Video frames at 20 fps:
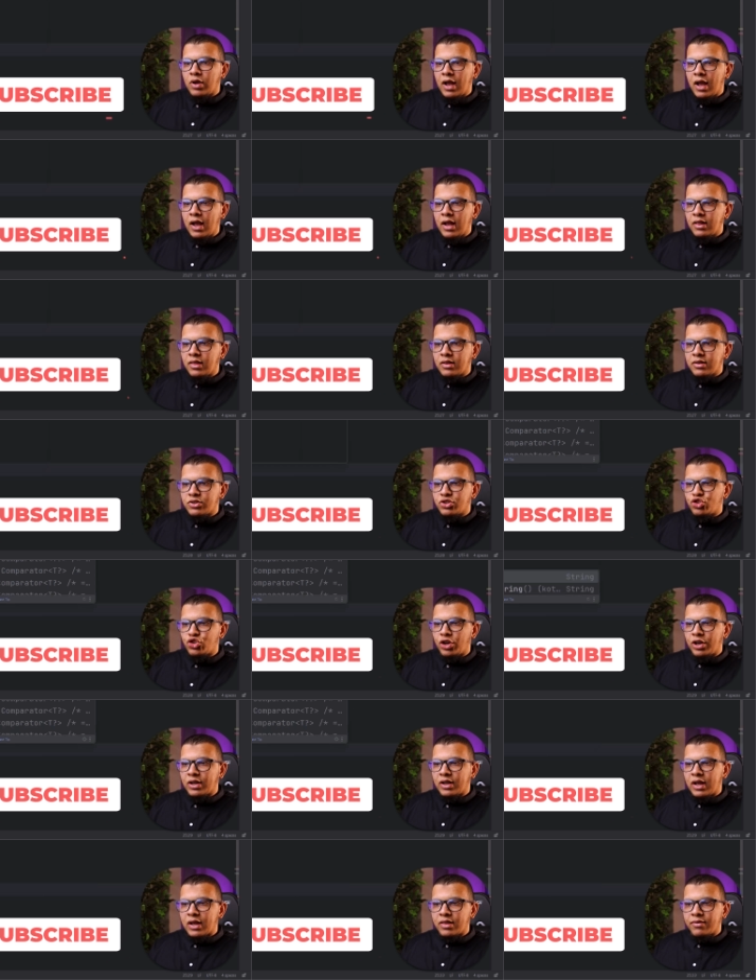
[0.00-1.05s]
and
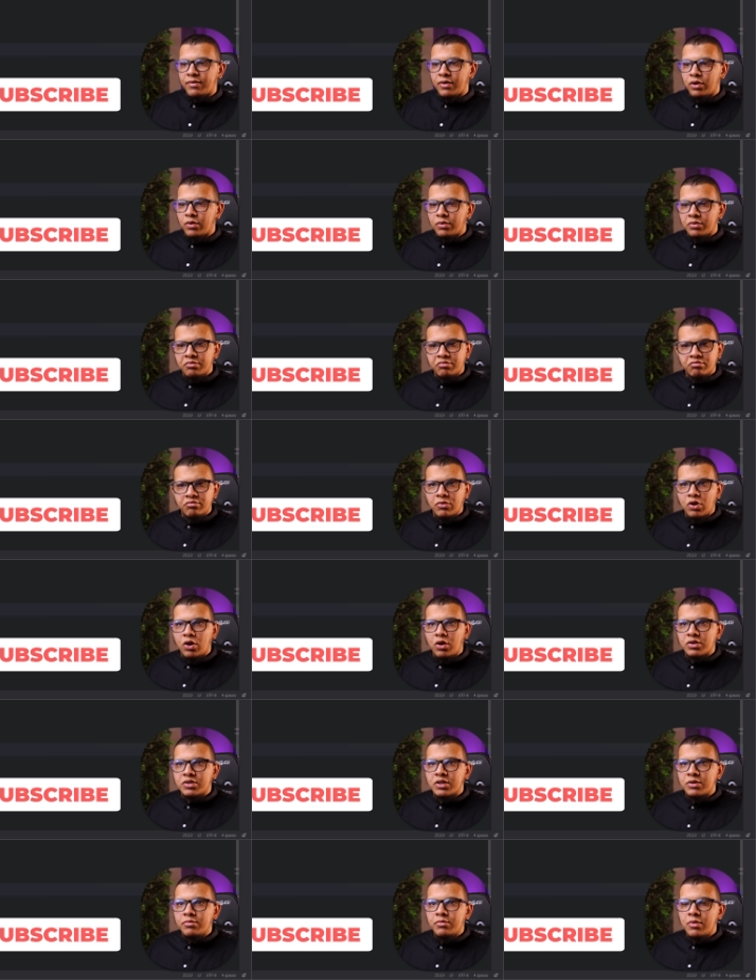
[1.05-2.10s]
string like follow.
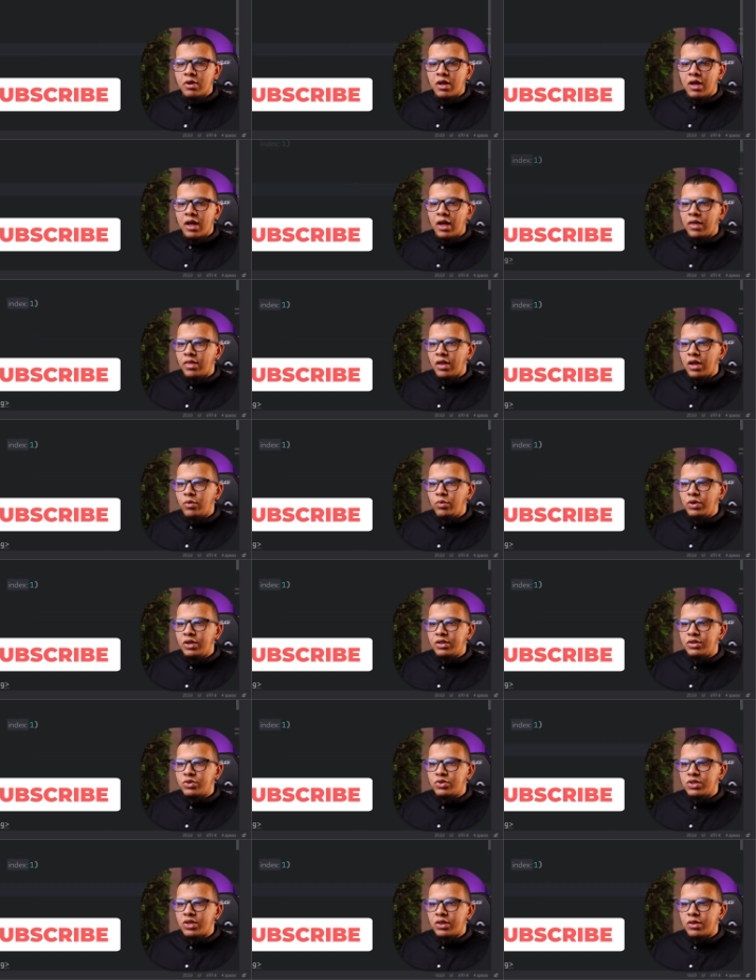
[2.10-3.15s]
Awesome. And then we need
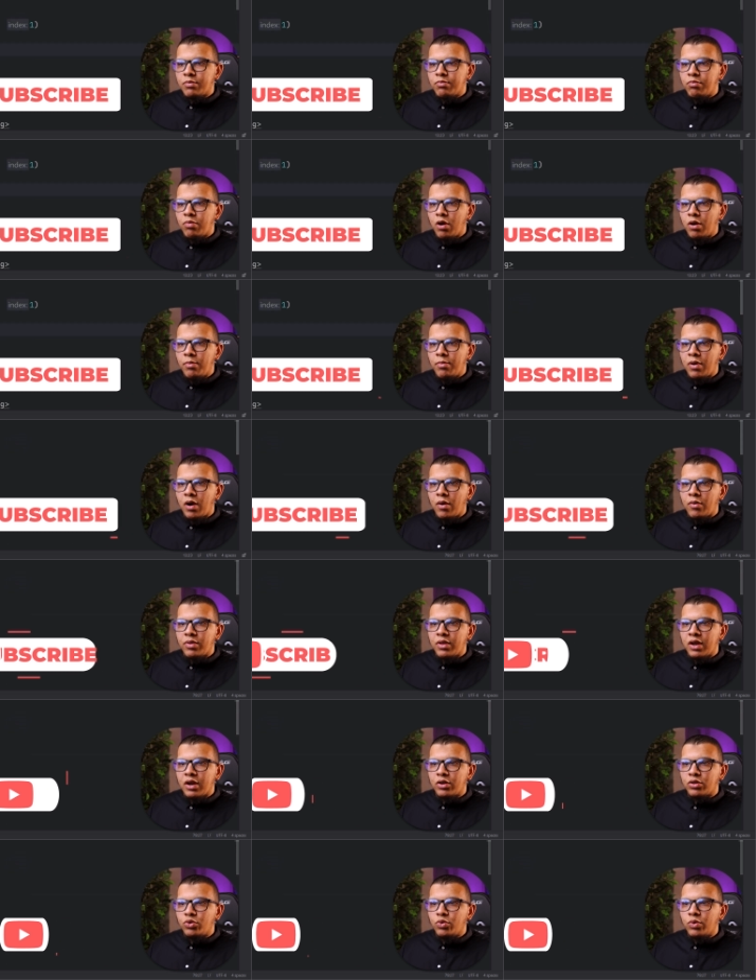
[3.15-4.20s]
to see the pop, how
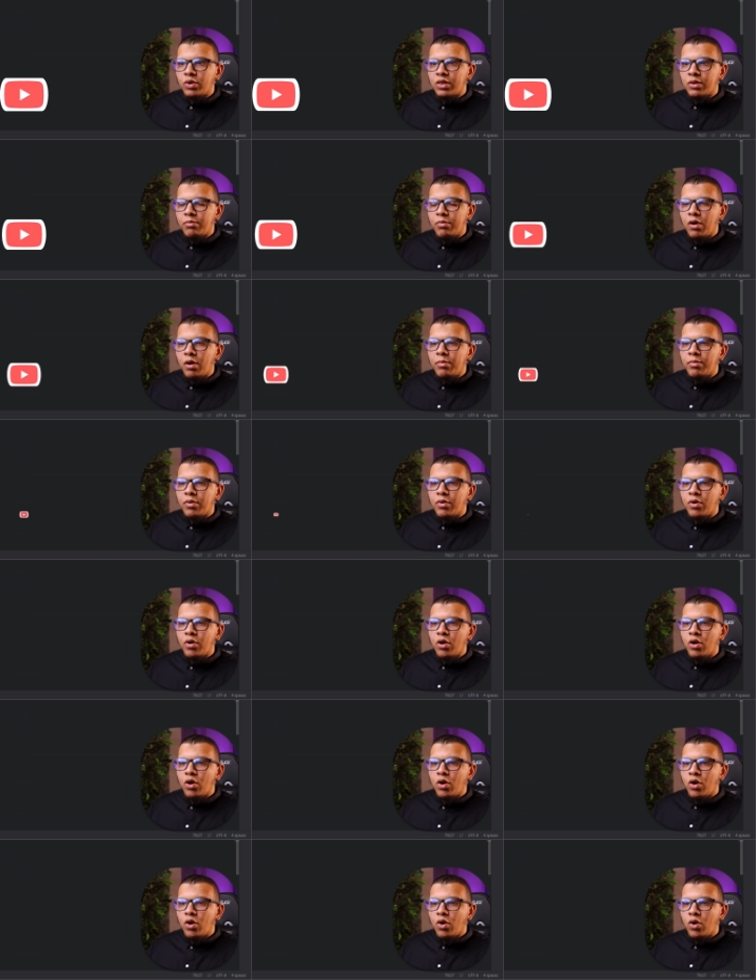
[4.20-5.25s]
they are doing the pop.
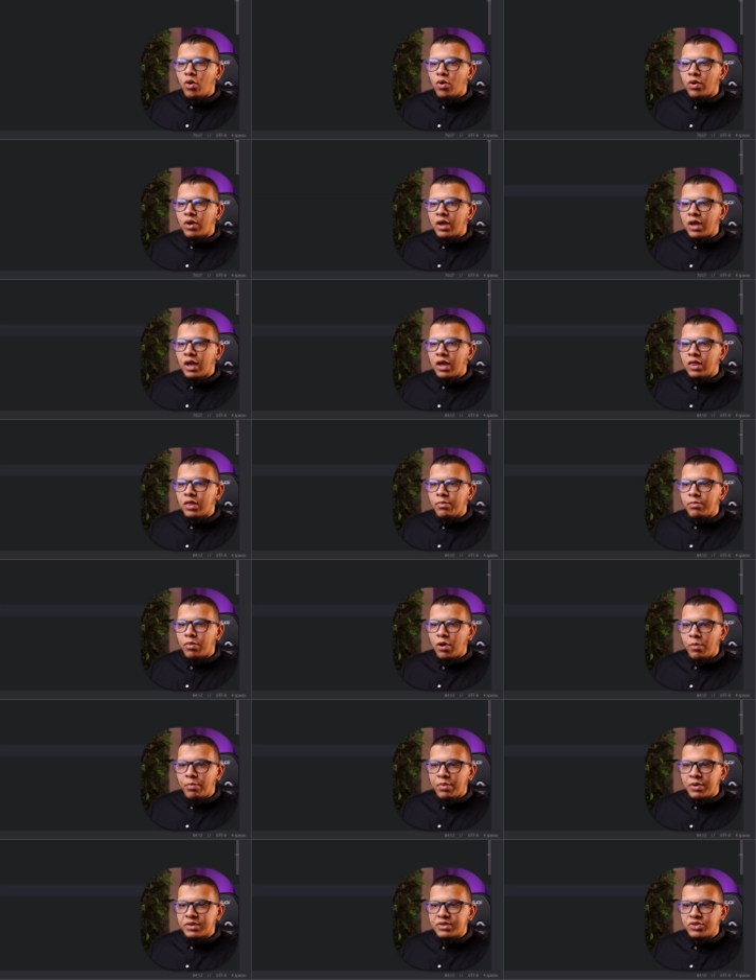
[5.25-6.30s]
Okay, the
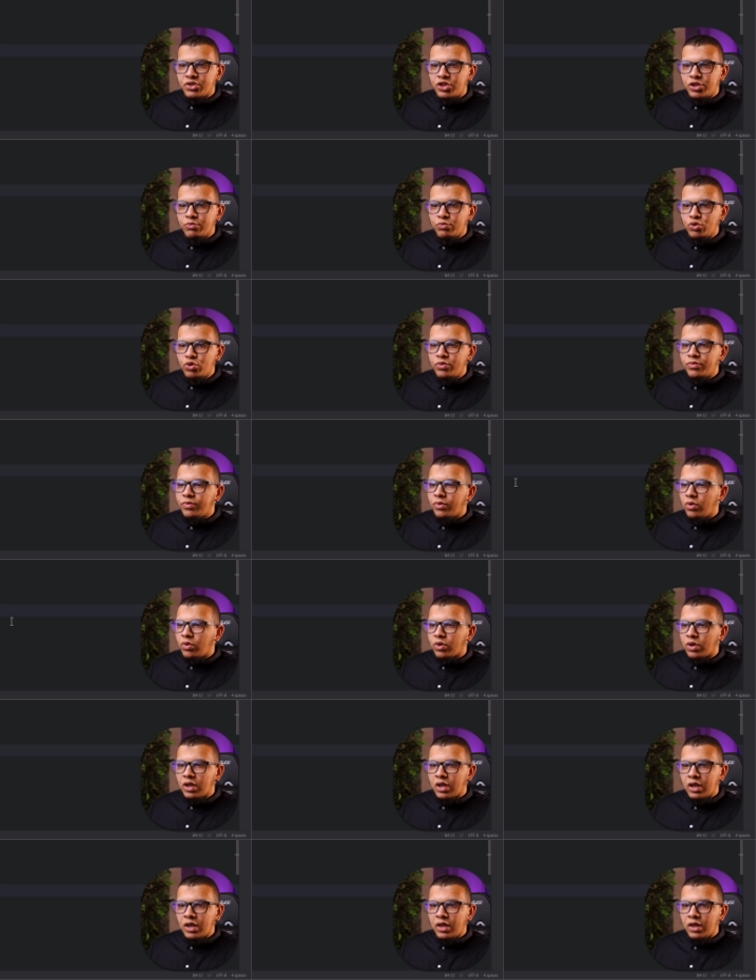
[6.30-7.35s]
pop is remove.
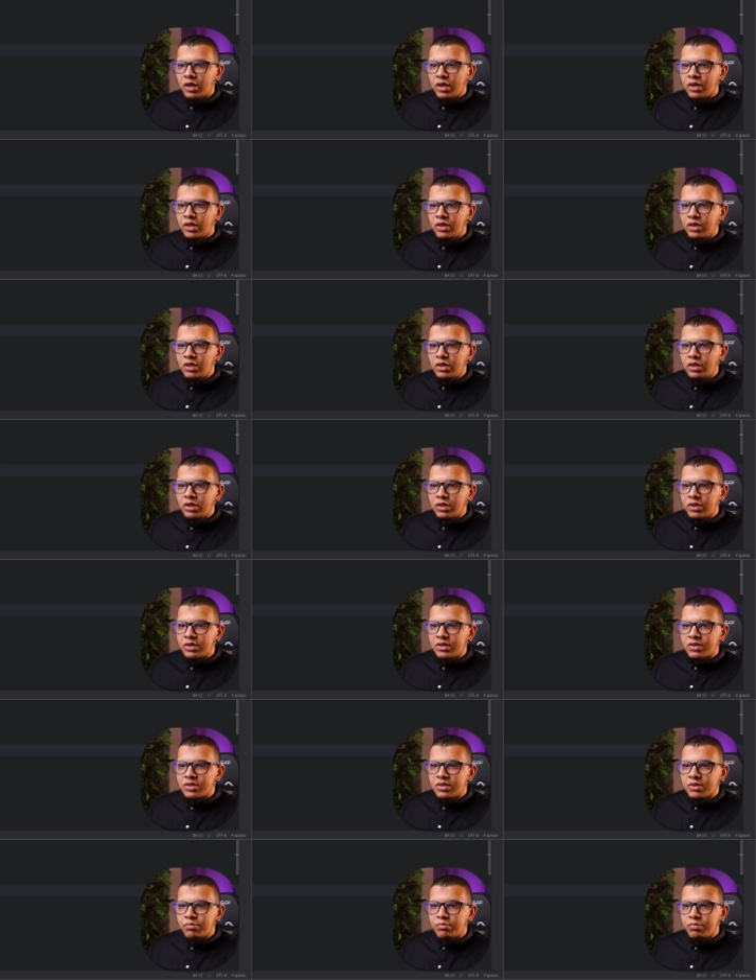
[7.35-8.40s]
Okay, here it
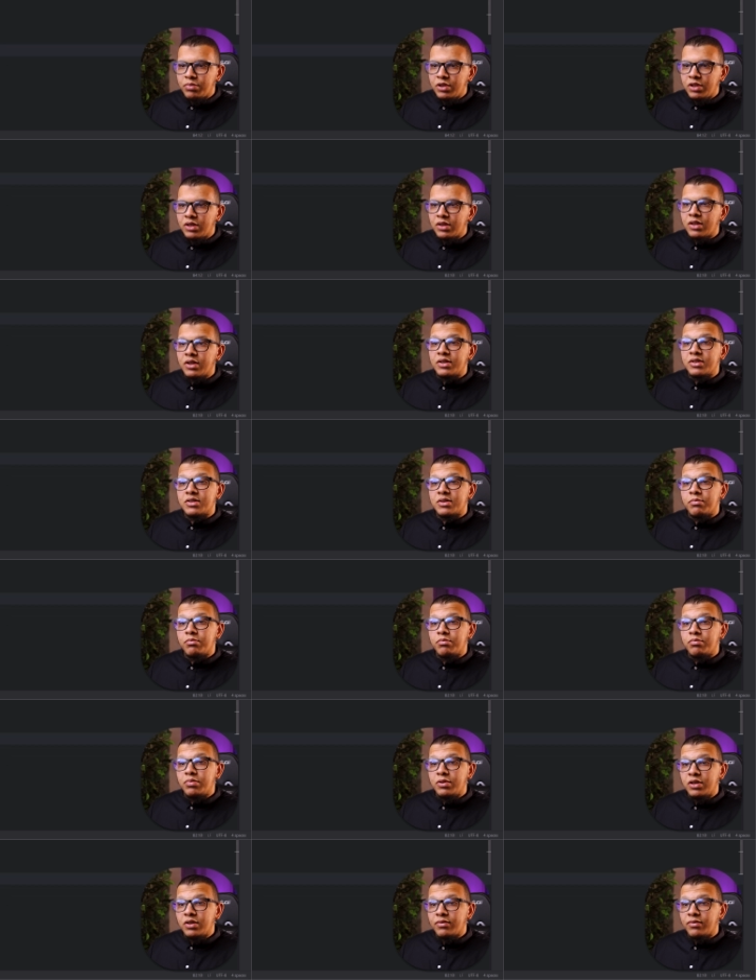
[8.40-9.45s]
is the peak. There is the
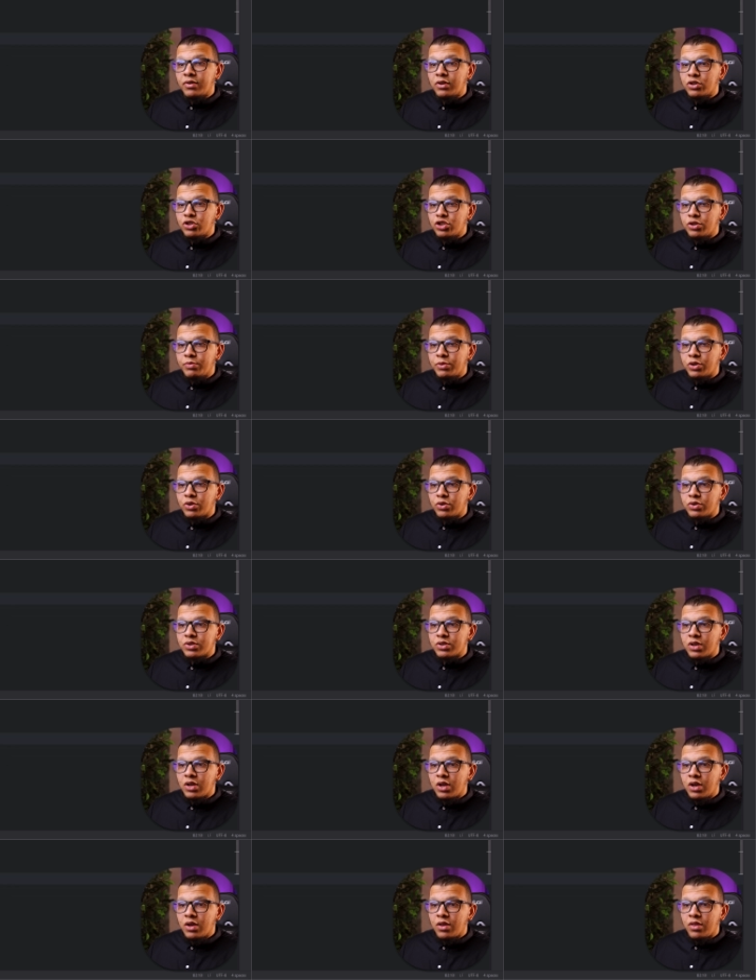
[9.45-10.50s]
peak function
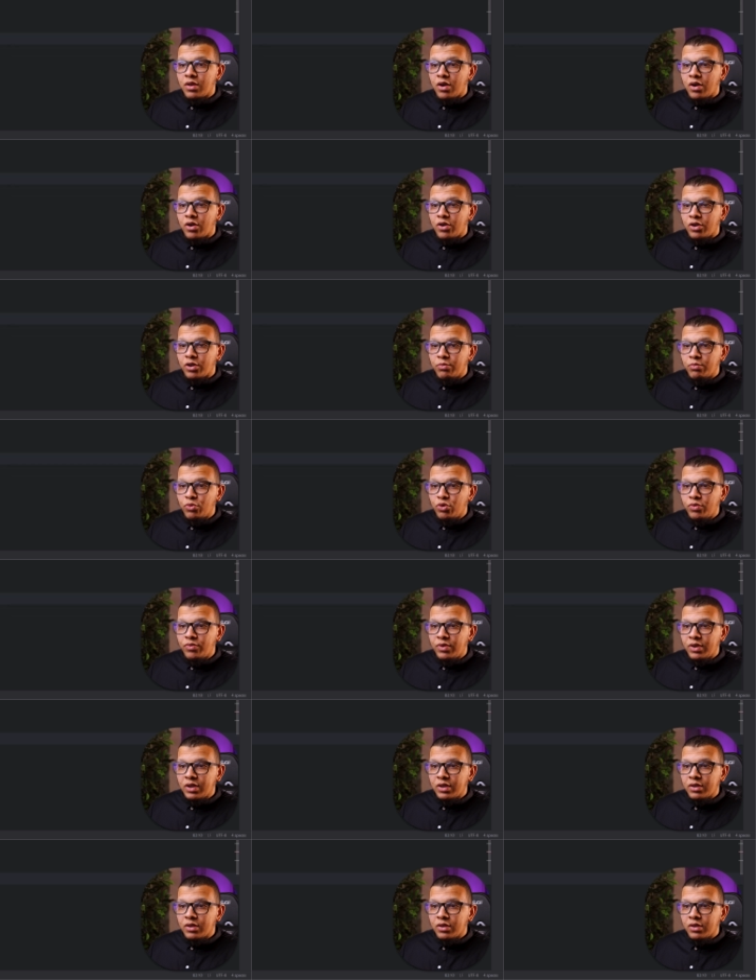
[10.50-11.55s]
because they are
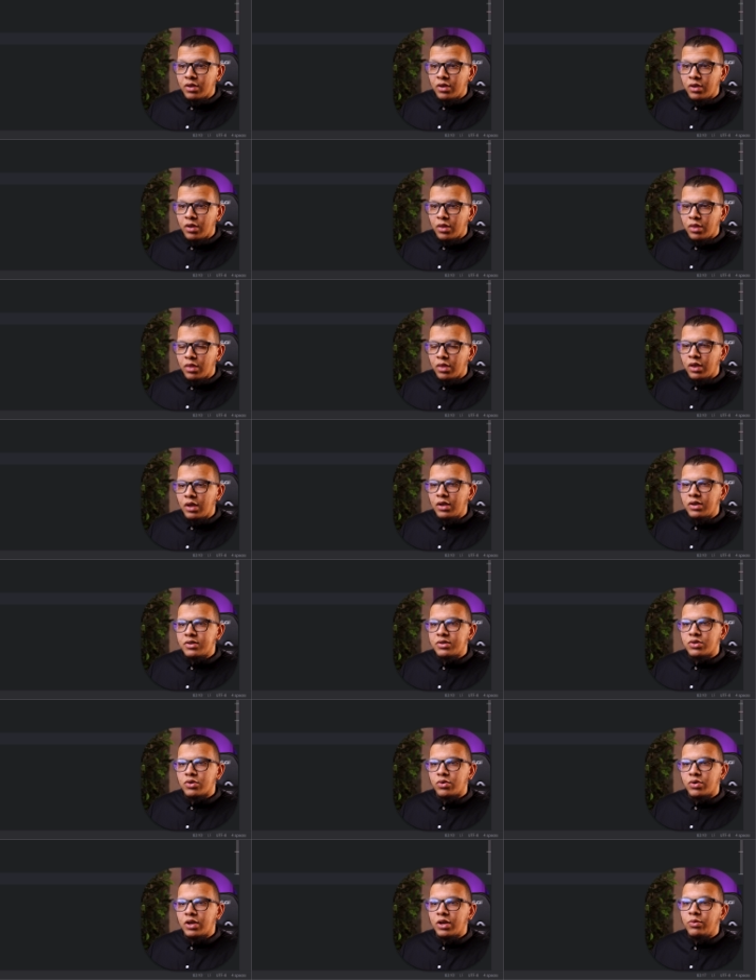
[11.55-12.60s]
removing
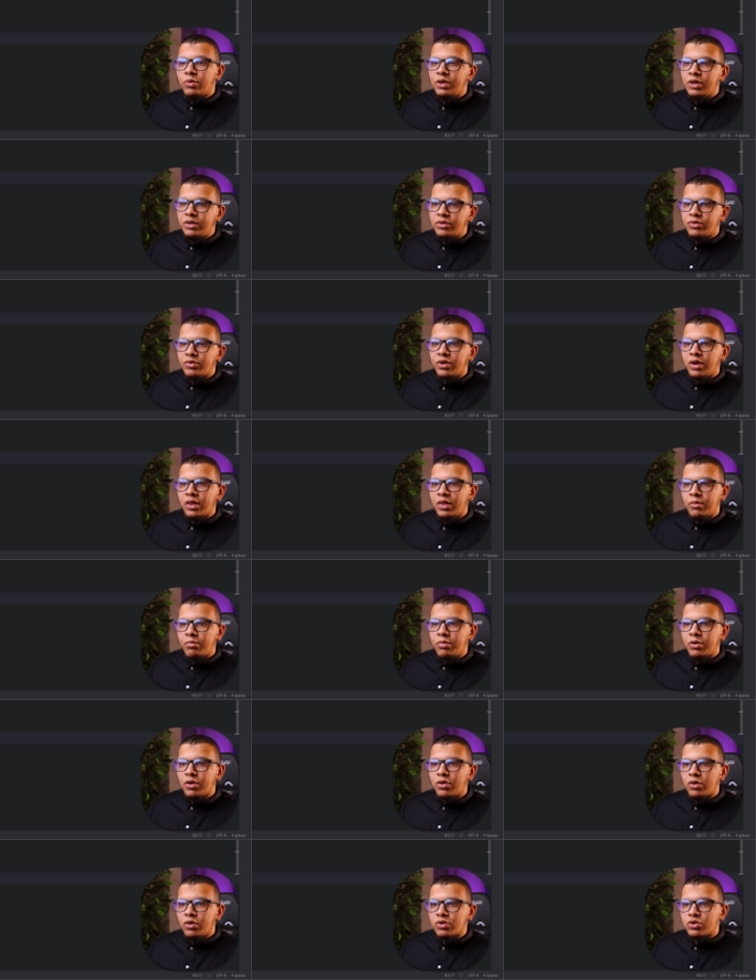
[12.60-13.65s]
things. Okay, we need to create the
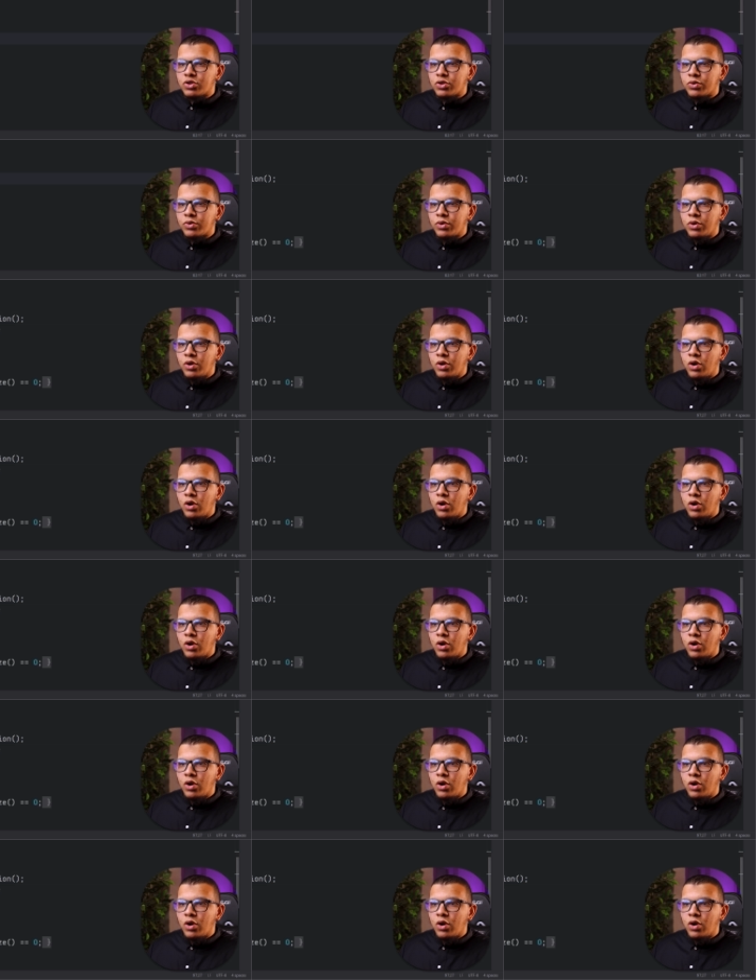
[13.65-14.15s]
peak also.